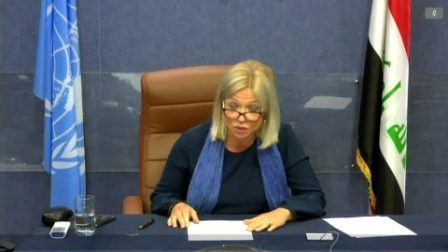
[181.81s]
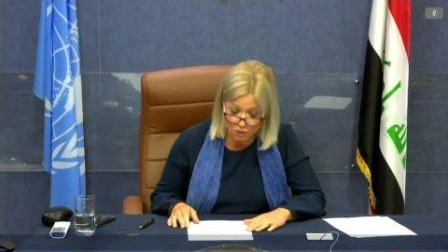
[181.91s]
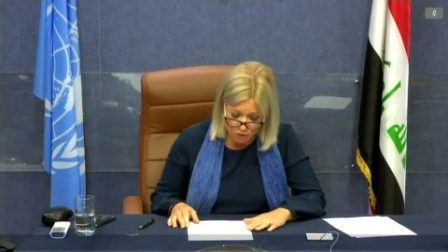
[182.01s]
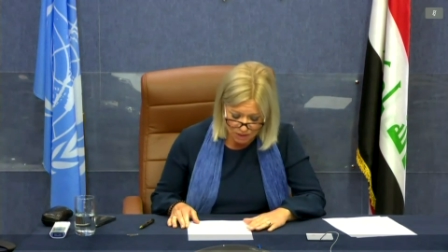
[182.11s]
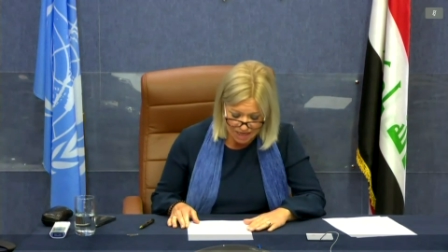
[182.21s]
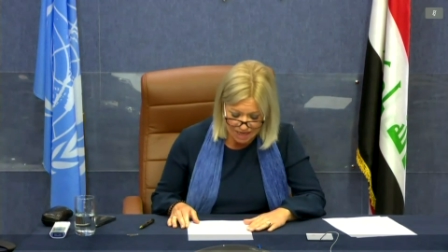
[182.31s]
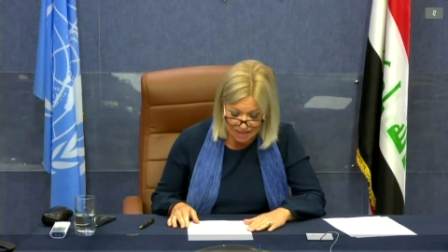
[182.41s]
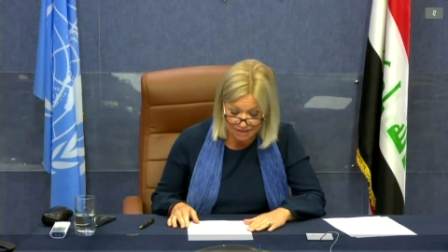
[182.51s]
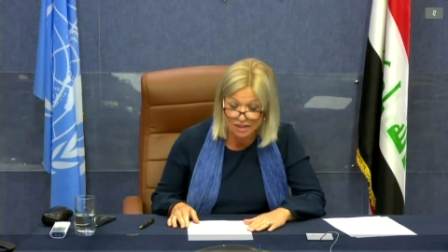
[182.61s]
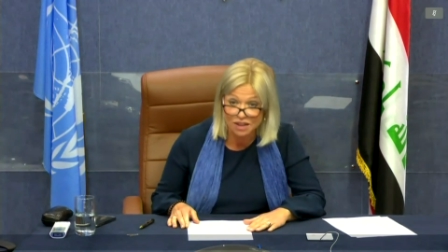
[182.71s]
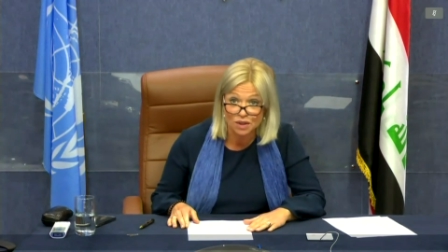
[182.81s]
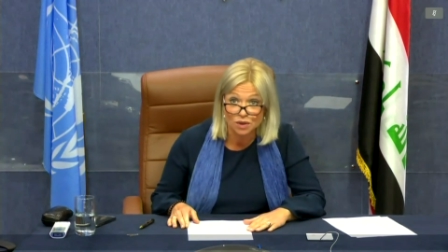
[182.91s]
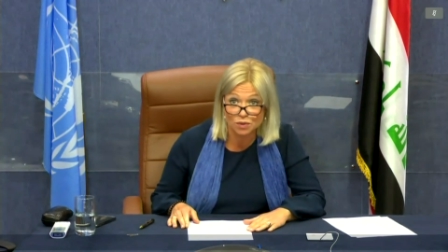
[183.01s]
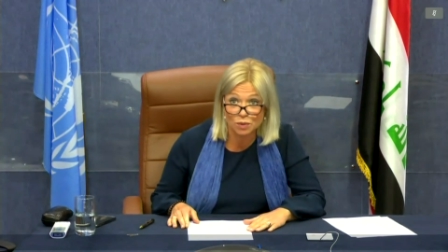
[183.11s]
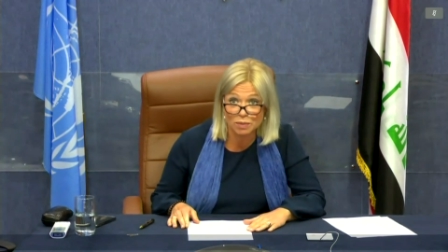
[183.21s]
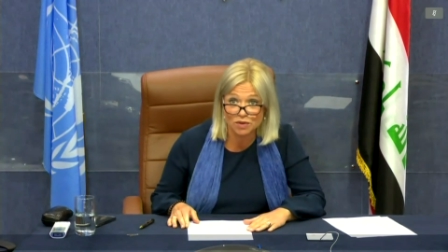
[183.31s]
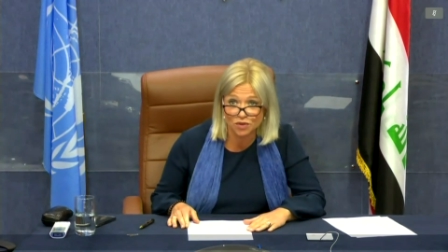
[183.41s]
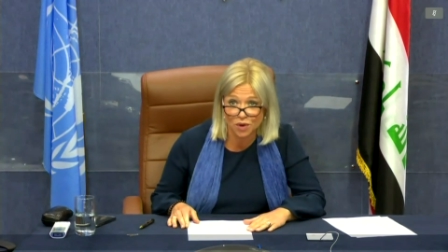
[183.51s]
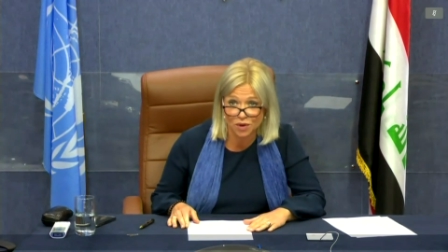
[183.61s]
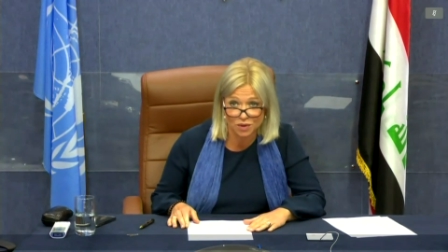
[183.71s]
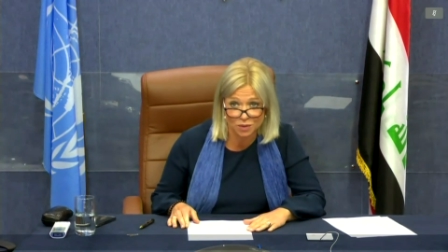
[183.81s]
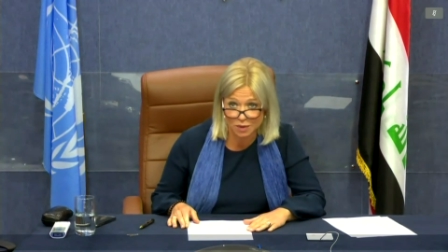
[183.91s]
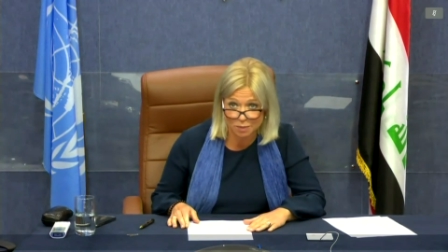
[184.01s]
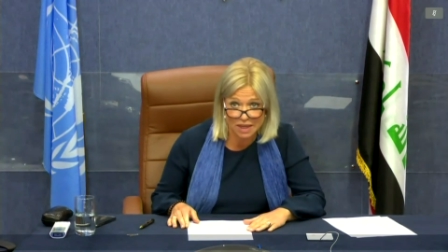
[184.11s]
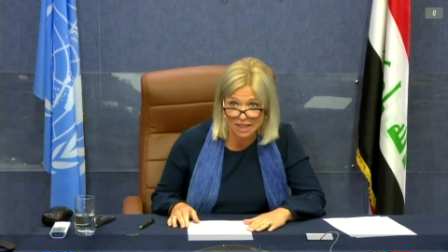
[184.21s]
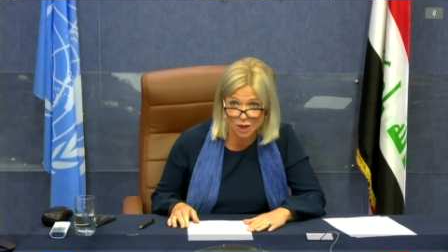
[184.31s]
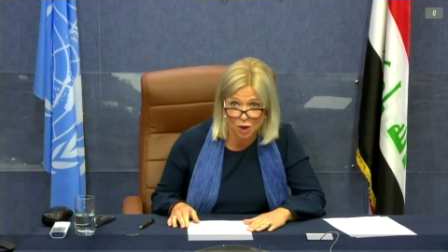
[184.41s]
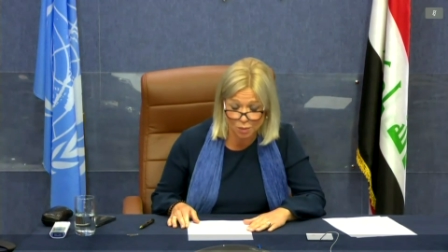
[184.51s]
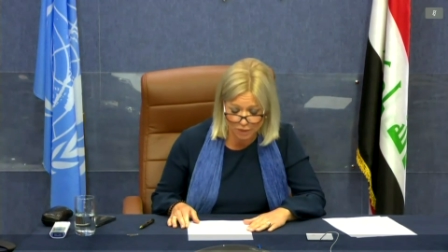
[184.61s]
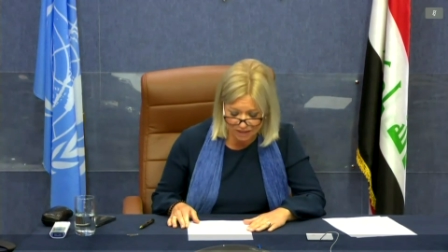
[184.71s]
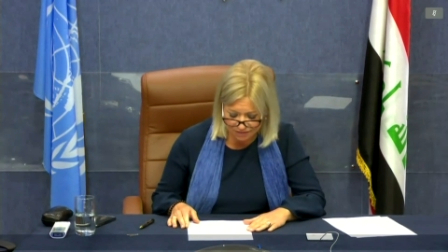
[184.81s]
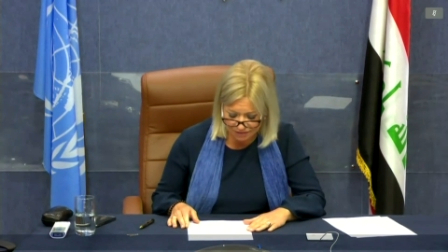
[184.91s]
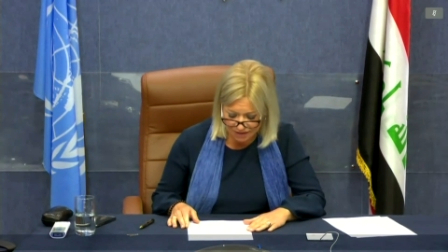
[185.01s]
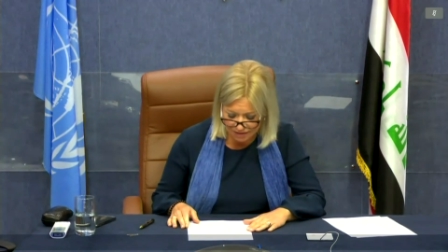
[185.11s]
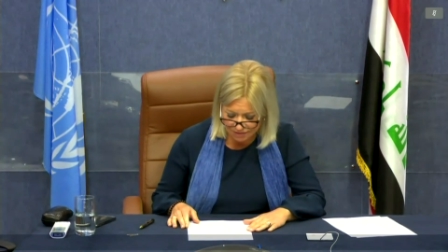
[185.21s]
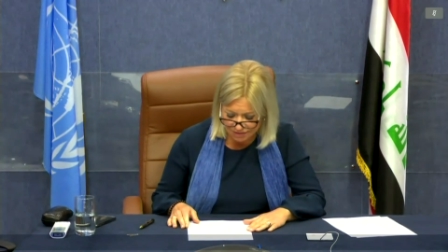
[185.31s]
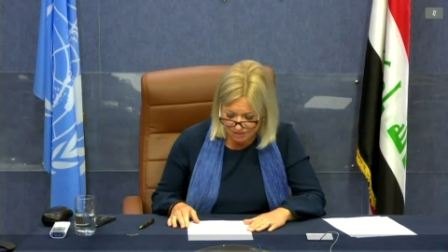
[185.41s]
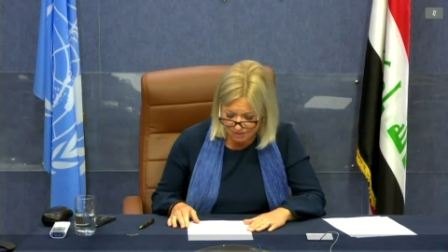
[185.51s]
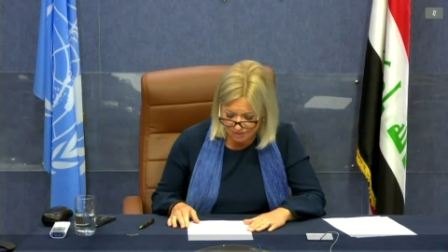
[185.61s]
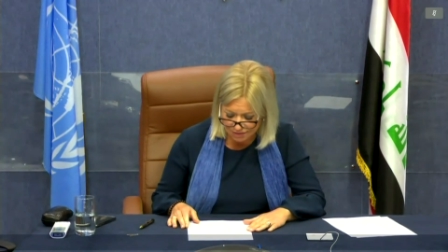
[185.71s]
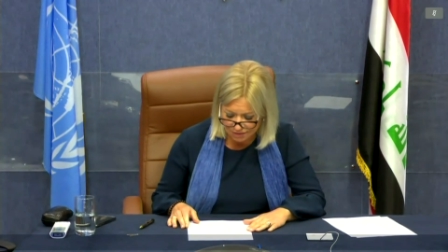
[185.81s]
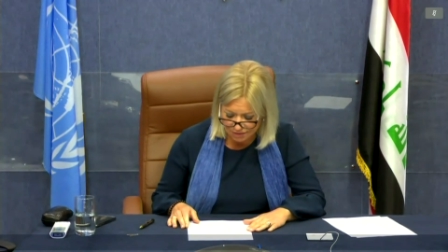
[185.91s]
that the road ahead will be fraught with many complex challenges.